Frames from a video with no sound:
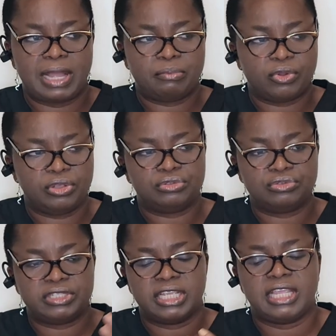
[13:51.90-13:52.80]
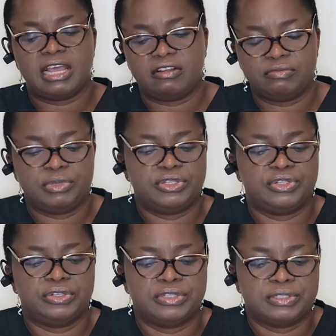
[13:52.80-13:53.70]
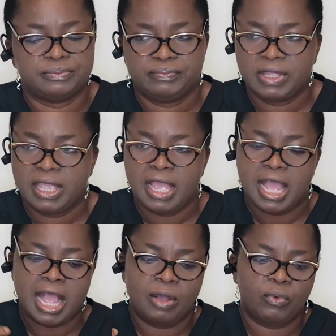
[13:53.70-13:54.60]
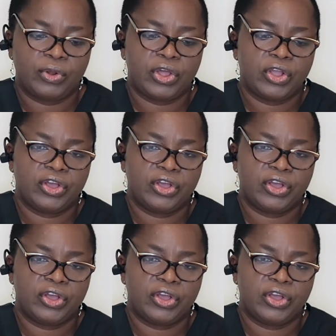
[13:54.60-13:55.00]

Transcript: going to take care of Miss Jones. I will knock on